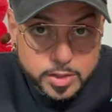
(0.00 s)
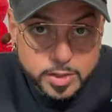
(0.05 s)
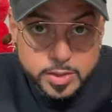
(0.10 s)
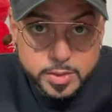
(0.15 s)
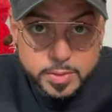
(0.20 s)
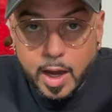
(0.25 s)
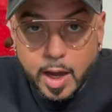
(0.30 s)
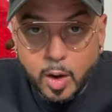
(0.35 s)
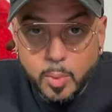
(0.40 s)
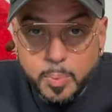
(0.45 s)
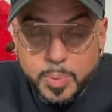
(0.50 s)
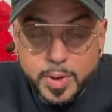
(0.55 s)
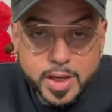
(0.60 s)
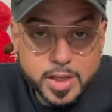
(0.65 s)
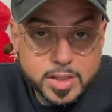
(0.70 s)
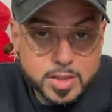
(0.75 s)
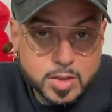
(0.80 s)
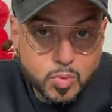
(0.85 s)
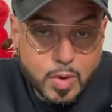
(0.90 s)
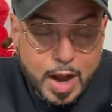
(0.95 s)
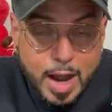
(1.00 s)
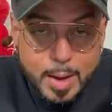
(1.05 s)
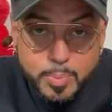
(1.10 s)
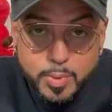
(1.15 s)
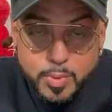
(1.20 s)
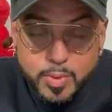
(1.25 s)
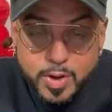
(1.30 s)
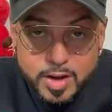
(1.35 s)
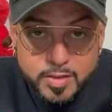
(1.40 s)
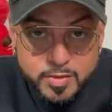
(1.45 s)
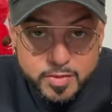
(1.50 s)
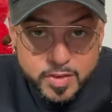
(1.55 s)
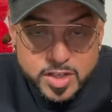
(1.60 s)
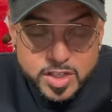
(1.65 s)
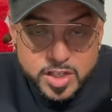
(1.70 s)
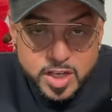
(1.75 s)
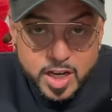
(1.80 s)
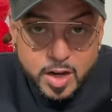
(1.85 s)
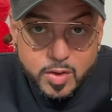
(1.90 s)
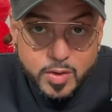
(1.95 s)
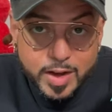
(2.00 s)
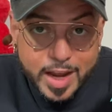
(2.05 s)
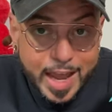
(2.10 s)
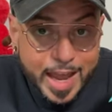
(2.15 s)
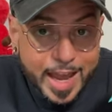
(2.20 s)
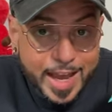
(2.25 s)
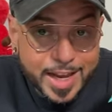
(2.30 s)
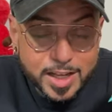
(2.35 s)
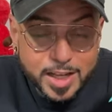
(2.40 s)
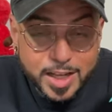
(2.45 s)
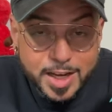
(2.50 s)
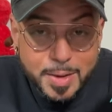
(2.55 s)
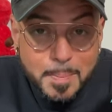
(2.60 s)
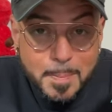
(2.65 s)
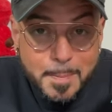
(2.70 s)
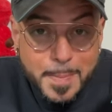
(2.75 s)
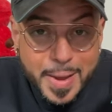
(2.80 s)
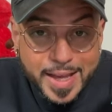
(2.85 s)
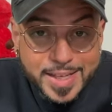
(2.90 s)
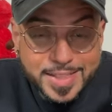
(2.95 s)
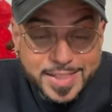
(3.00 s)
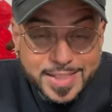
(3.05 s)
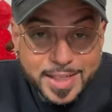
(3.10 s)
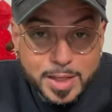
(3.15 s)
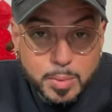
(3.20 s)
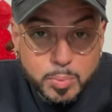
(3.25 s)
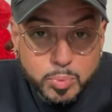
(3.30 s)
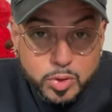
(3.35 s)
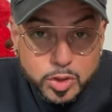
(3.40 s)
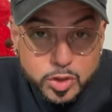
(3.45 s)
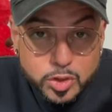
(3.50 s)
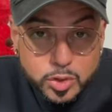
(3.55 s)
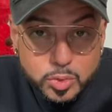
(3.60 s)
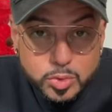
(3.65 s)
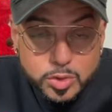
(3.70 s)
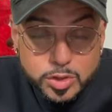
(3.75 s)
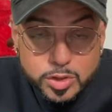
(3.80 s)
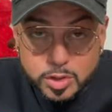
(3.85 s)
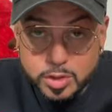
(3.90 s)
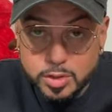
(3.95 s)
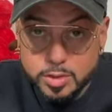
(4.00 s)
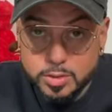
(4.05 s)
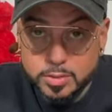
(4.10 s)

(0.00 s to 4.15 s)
Ah, El-P is a rapper and a visionary and an amazing producer.